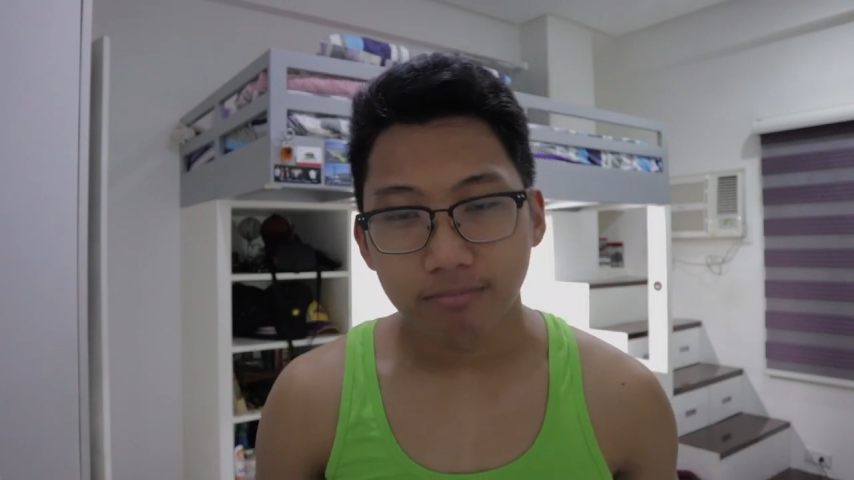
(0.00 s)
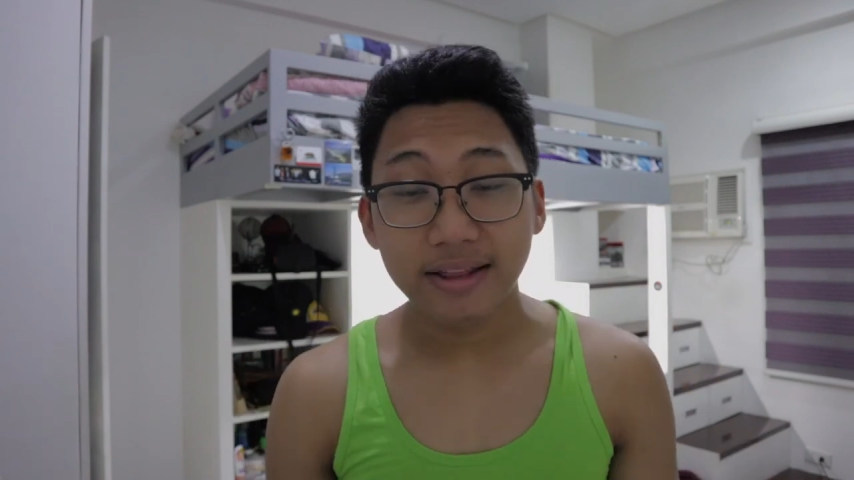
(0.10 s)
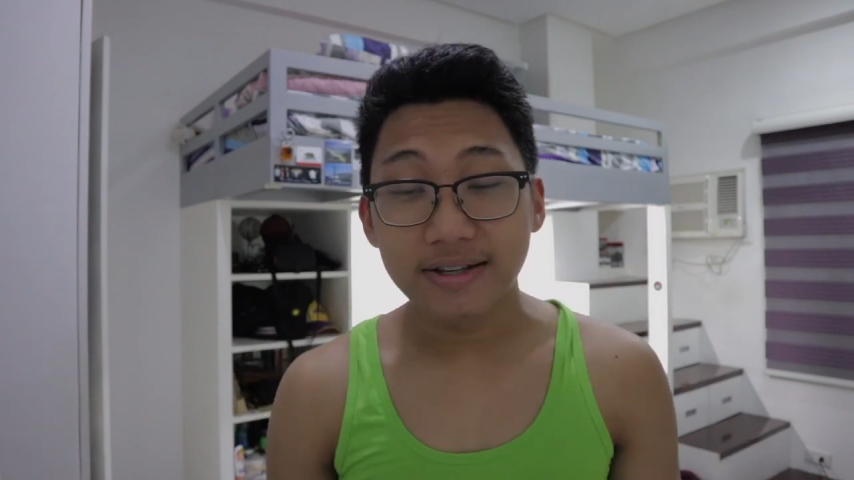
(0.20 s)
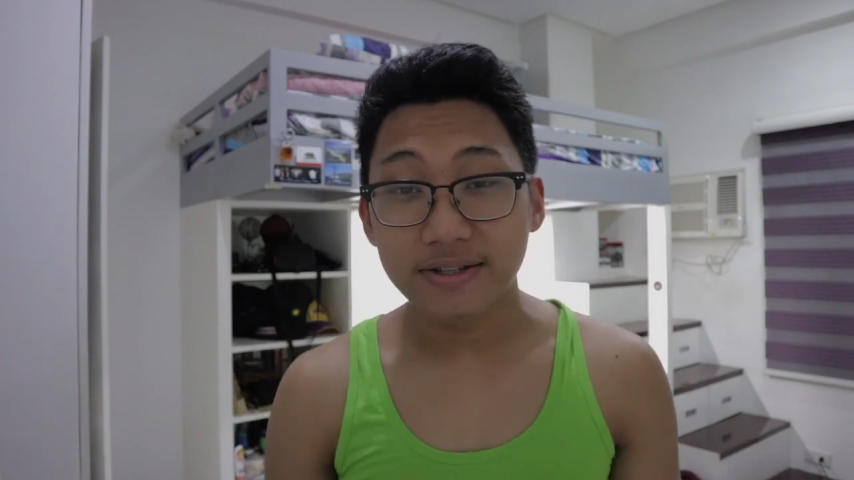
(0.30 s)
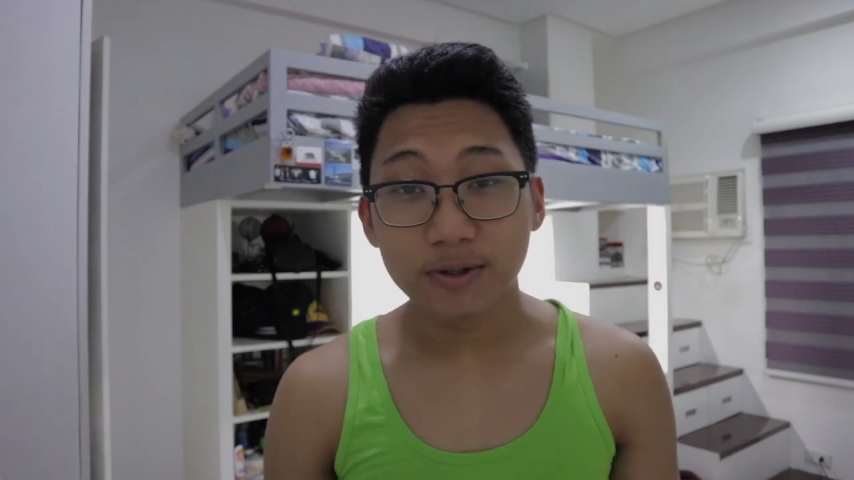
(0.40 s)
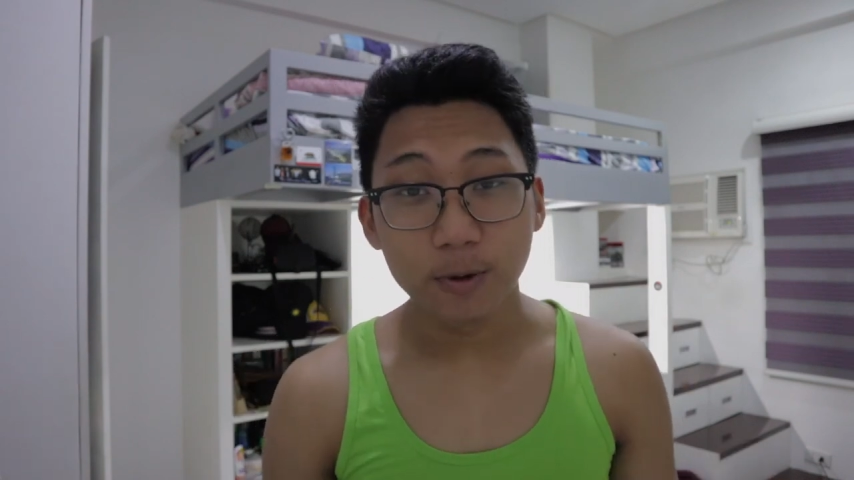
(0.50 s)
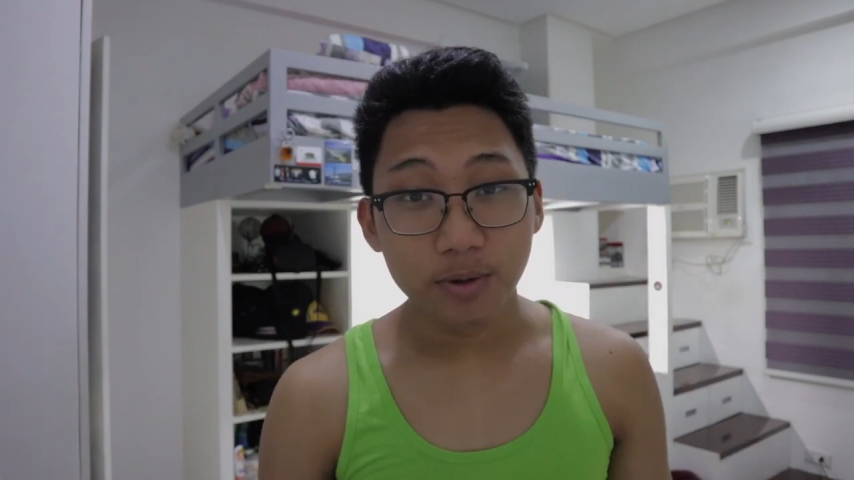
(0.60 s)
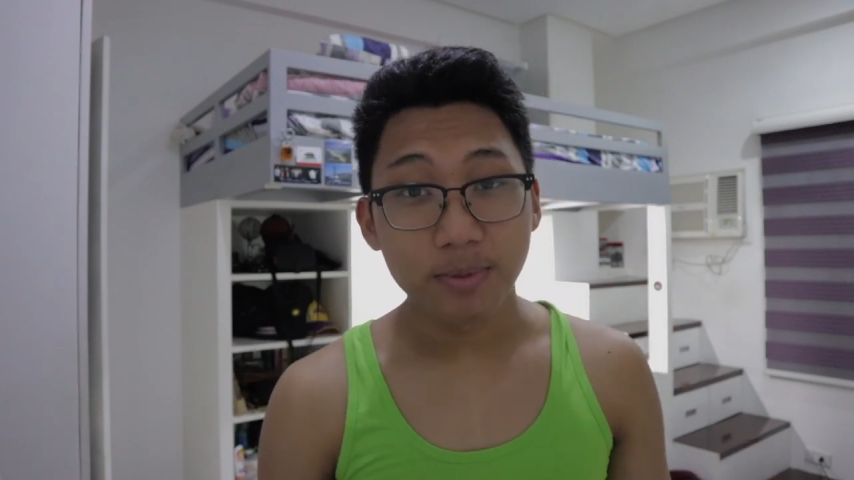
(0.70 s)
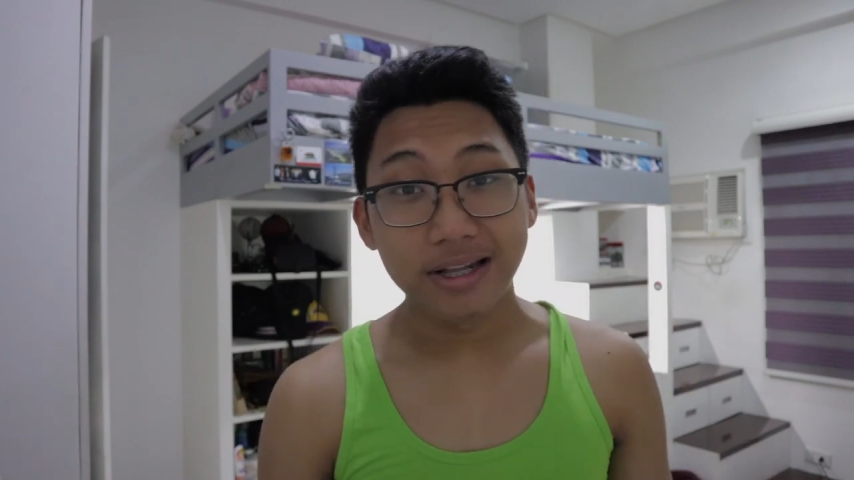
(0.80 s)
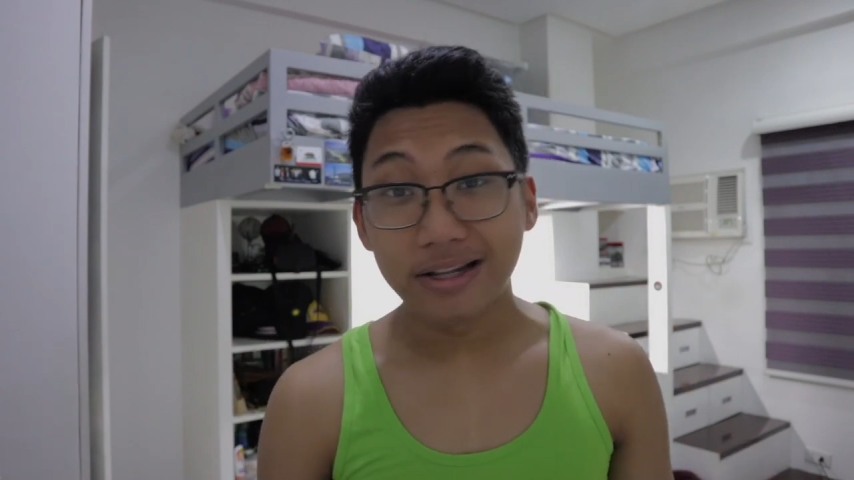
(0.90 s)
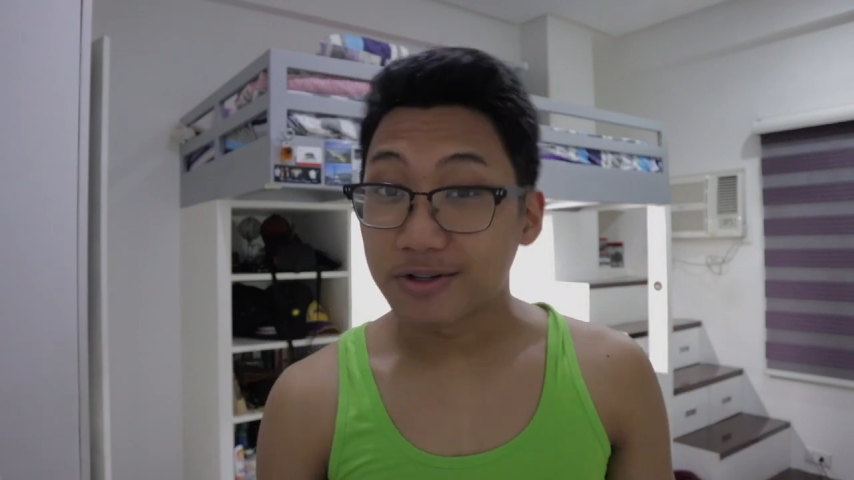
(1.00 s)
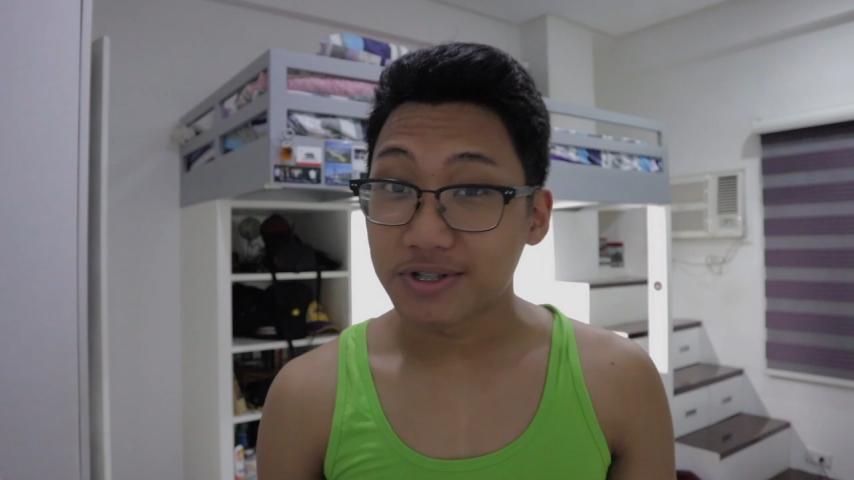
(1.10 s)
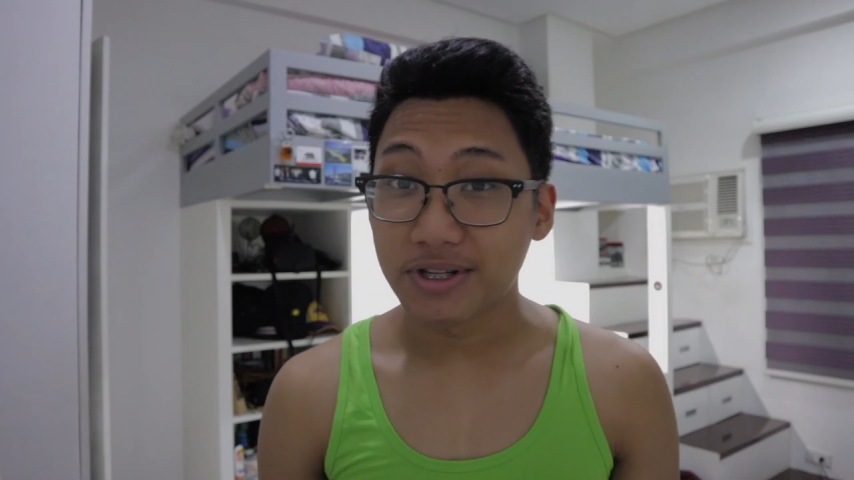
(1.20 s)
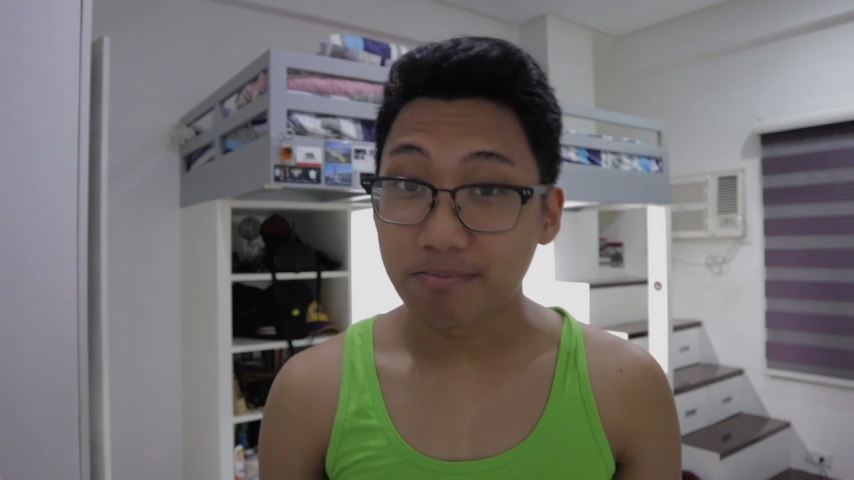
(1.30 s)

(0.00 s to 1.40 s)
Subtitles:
This is going to be an interesting